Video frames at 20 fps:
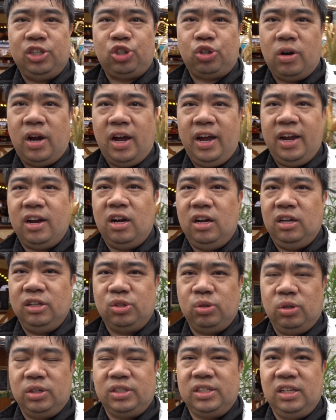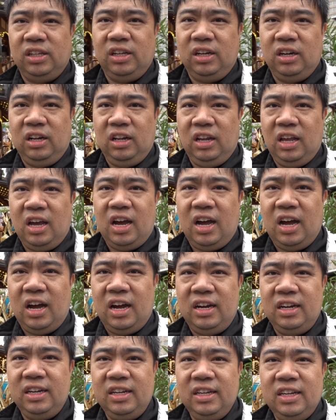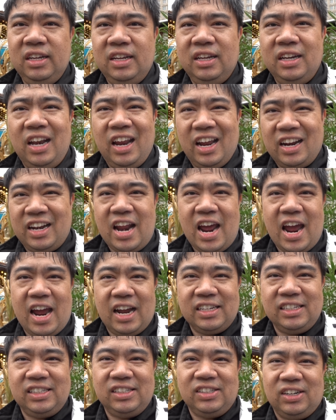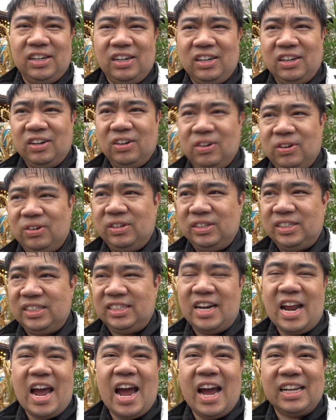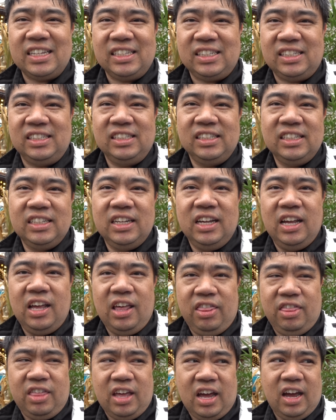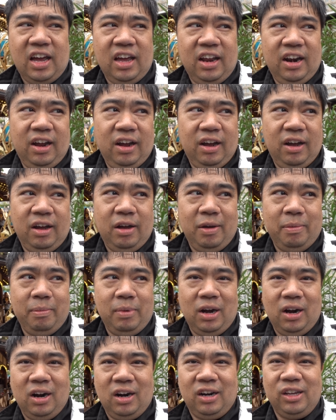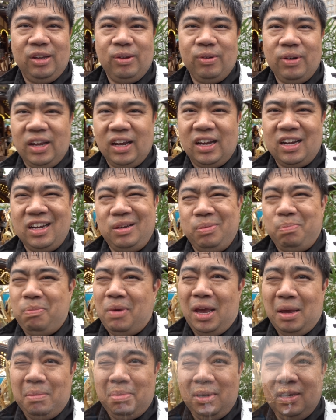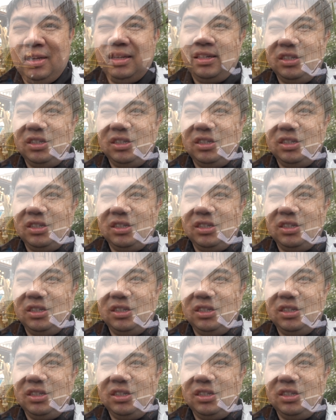trying all sorts of little knickknacks or snacks that are unique maybe